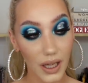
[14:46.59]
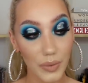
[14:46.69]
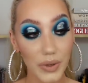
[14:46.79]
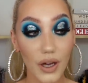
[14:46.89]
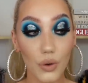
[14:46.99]

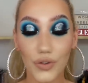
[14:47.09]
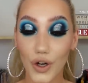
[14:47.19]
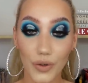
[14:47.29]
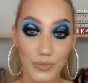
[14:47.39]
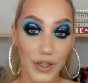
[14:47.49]
But yeah,
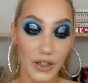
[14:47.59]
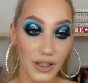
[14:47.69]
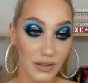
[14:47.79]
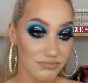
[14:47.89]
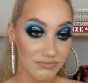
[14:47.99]
overall, I'm
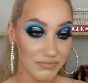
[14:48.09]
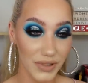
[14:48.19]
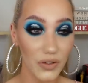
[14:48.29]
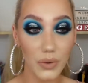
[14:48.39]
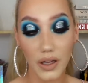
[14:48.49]
very
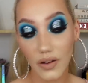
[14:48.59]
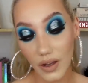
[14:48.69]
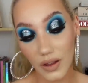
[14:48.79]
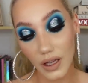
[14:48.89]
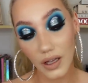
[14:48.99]
pleased with this.
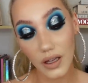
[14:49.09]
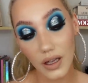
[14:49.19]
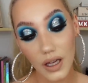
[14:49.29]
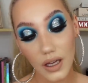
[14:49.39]
I think,